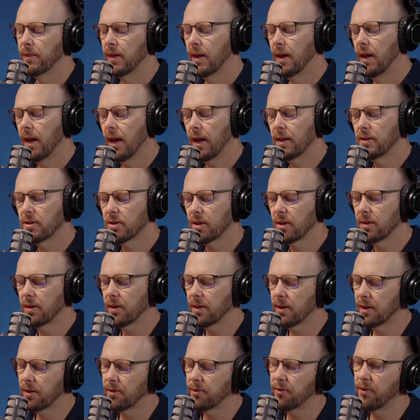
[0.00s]
And so
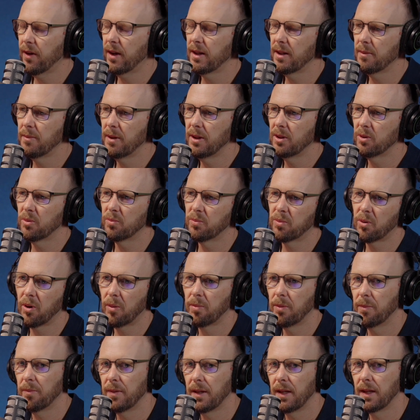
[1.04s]
the fundamental
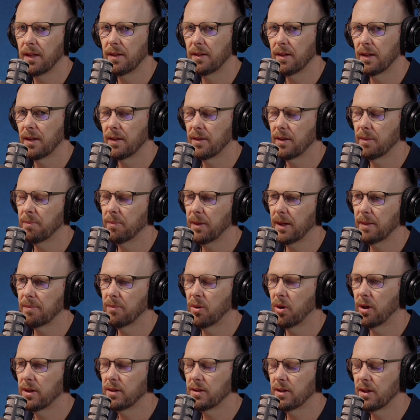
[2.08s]
problem here, the big
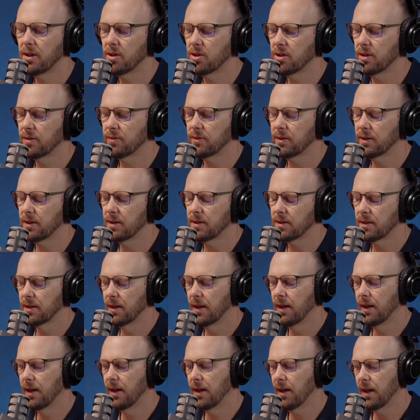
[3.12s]
mindset shift is,
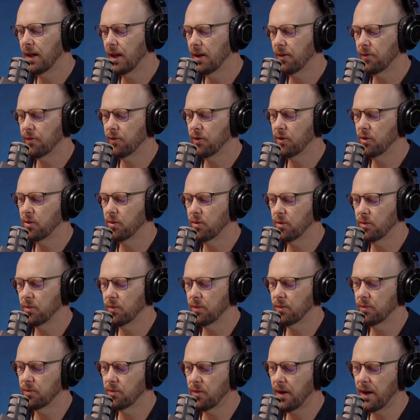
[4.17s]
if you
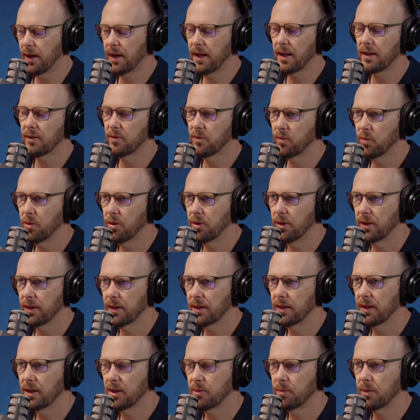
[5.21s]
run out of work,
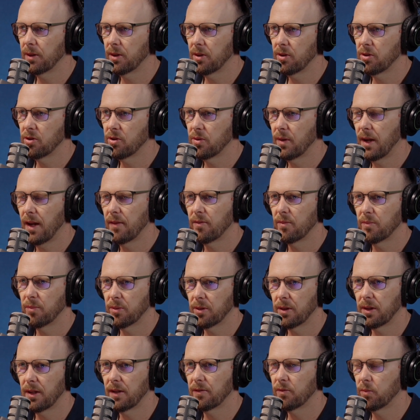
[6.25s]
it's because you haven't put
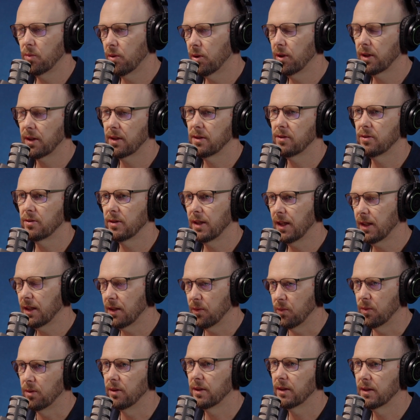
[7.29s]
enough work into getting
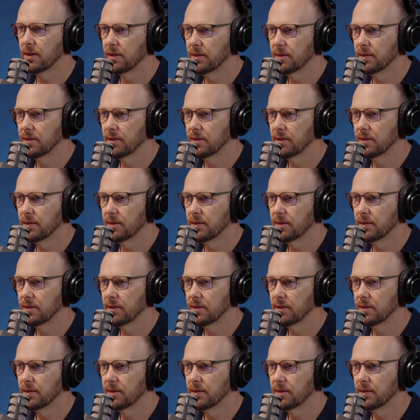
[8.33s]
work.